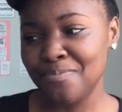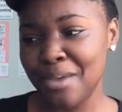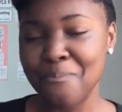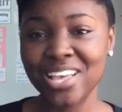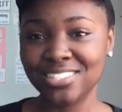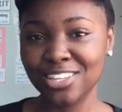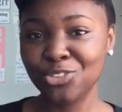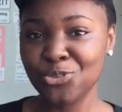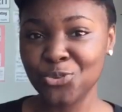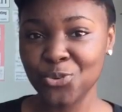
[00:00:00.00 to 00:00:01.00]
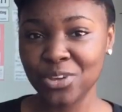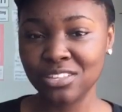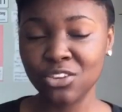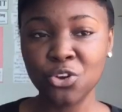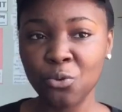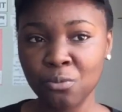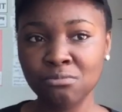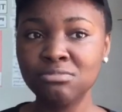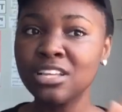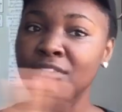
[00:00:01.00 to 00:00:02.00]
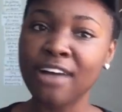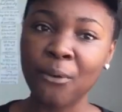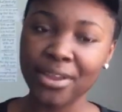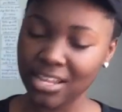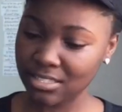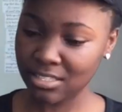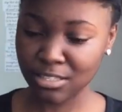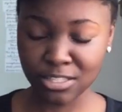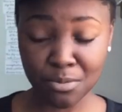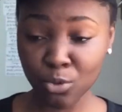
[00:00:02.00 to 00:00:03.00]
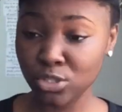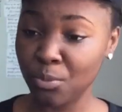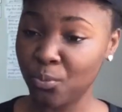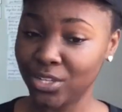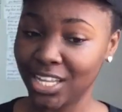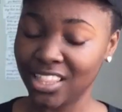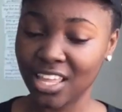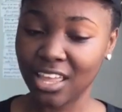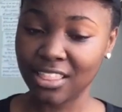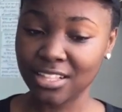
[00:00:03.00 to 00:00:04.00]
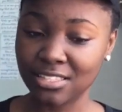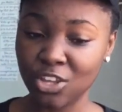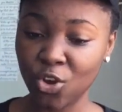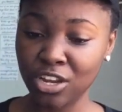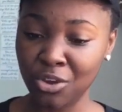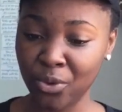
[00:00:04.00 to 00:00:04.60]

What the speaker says: the best thing to do is, self-awareness is the most important thing, and that's the only